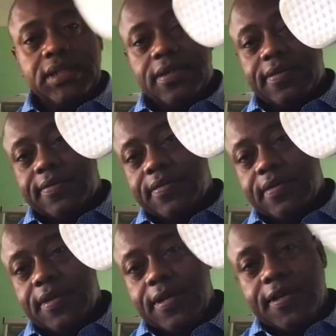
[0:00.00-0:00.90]
of,
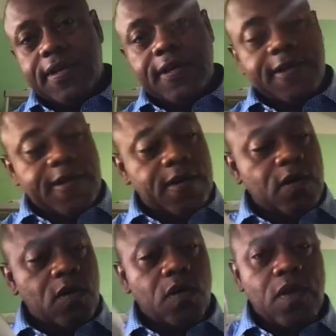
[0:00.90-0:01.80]

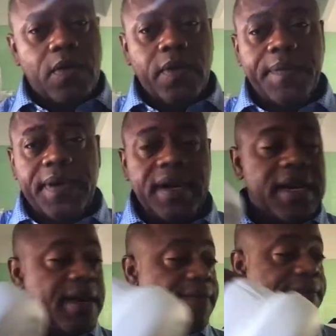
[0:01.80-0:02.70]
oh, I'm whipping it
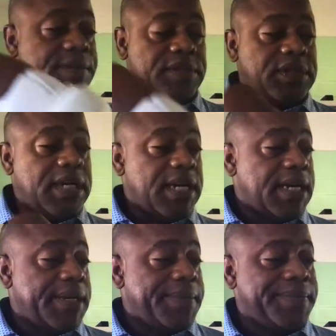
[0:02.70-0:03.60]
out first
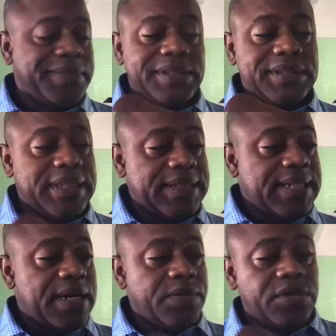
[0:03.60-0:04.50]
time, because that's
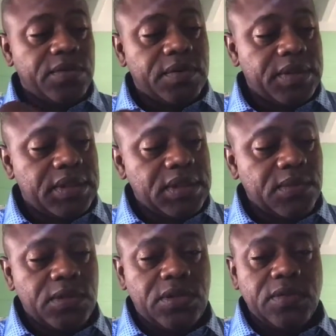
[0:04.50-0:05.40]
not what you want to see.
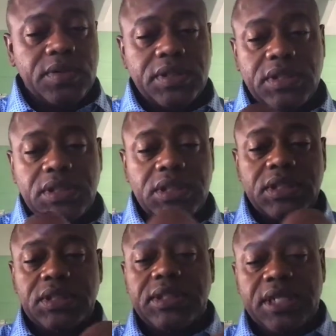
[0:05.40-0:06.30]
What you want to see
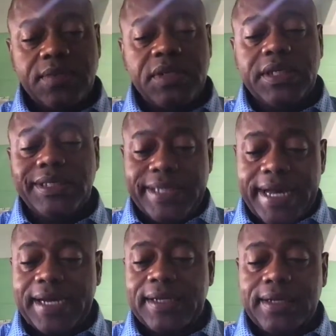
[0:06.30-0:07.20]
is tell me
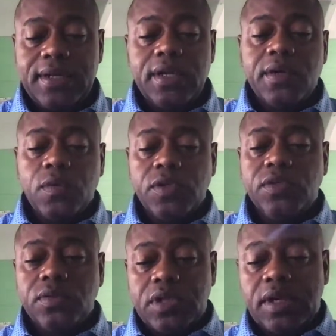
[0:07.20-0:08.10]
exactly what
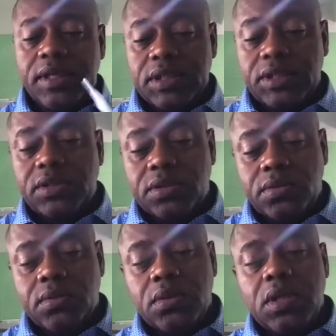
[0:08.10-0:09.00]
you thought of this
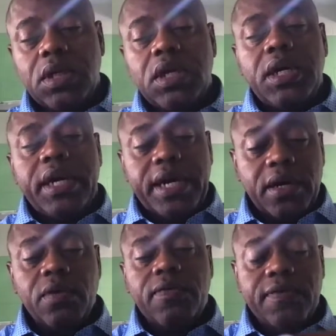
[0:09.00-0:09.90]
shoe and
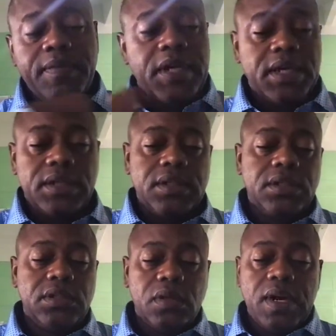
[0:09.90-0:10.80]
go from there.
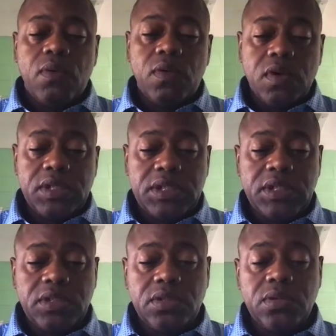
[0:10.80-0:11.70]
So I wore
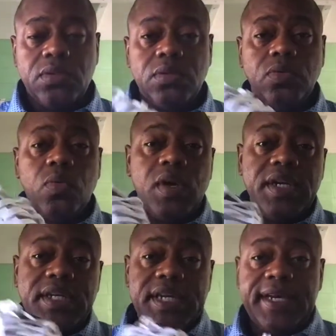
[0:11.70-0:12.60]
these shoes
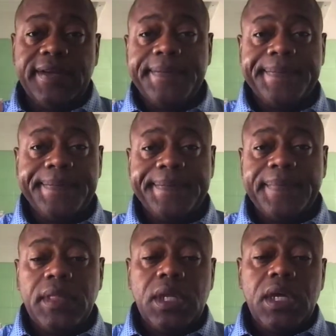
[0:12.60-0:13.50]
one day,
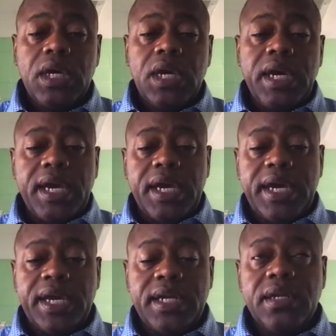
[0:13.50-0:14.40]

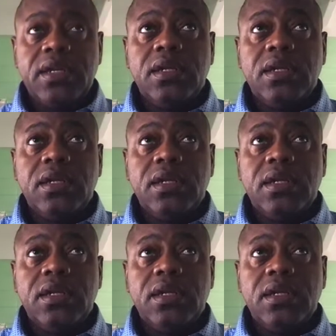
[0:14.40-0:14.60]
and